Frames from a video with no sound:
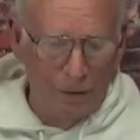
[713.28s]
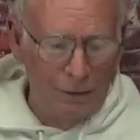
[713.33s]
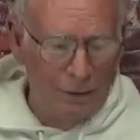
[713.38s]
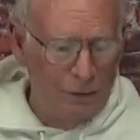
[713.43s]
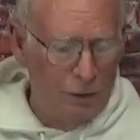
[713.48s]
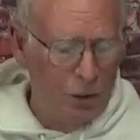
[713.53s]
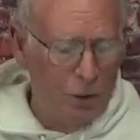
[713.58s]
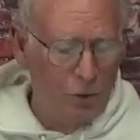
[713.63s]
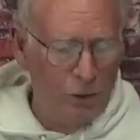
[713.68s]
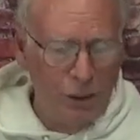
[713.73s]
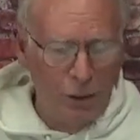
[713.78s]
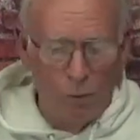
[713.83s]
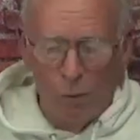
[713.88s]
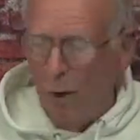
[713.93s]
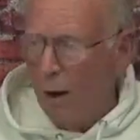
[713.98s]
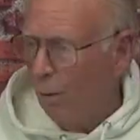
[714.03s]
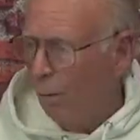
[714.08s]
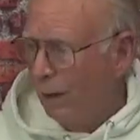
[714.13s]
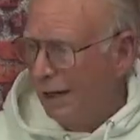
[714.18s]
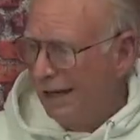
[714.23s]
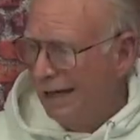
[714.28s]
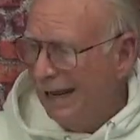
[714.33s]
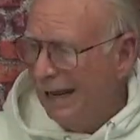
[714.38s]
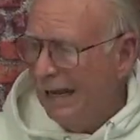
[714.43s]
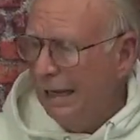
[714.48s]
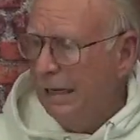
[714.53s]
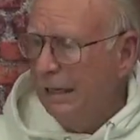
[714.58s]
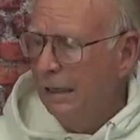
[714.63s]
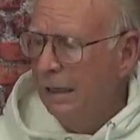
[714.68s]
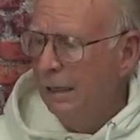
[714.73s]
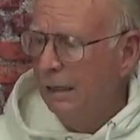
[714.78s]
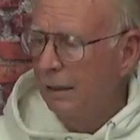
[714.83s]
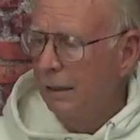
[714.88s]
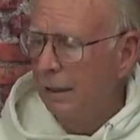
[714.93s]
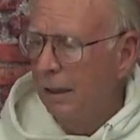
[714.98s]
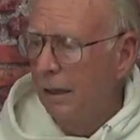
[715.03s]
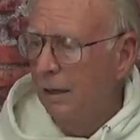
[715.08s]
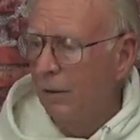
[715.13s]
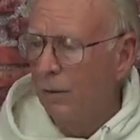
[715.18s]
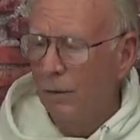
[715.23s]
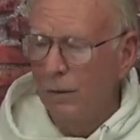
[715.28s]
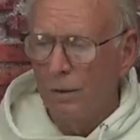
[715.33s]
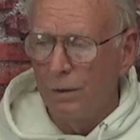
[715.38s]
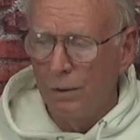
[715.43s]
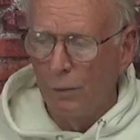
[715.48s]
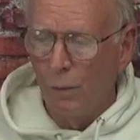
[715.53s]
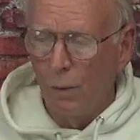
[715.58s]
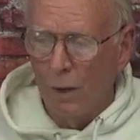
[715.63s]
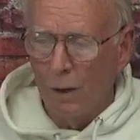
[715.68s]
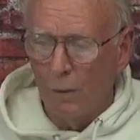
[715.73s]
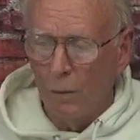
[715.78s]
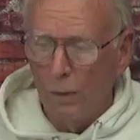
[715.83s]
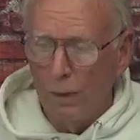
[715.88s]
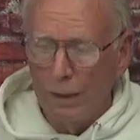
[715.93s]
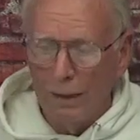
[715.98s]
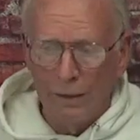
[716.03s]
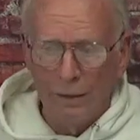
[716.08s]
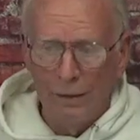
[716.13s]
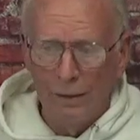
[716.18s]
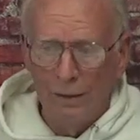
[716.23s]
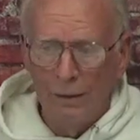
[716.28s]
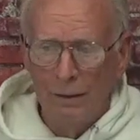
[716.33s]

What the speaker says: showing you what we need in order to work with.